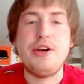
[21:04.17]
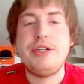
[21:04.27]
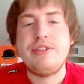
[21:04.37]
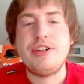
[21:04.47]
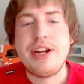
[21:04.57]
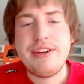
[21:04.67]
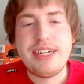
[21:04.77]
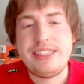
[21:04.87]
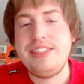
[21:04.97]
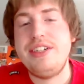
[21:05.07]
You have a great
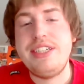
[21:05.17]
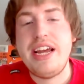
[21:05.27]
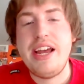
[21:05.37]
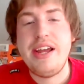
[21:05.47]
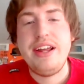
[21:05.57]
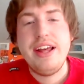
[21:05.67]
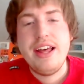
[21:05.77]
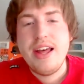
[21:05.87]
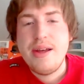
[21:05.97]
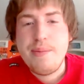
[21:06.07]
rest of your
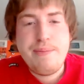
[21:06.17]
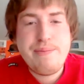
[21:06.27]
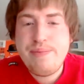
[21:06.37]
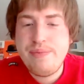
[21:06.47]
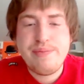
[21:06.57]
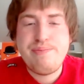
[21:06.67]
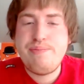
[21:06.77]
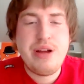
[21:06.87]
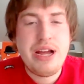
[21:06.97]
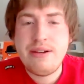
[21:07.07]
day.
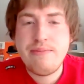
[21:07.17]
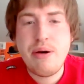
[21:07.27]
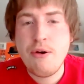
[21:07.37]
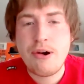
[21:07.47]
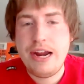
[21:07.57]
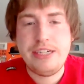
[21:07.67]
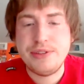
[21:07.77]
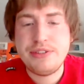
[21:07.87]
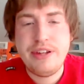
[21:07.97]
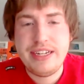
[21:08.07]
Poor
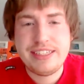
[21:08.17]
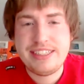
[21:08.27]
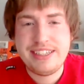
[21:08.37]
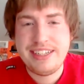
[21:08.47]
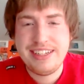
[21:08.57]
Angels fans.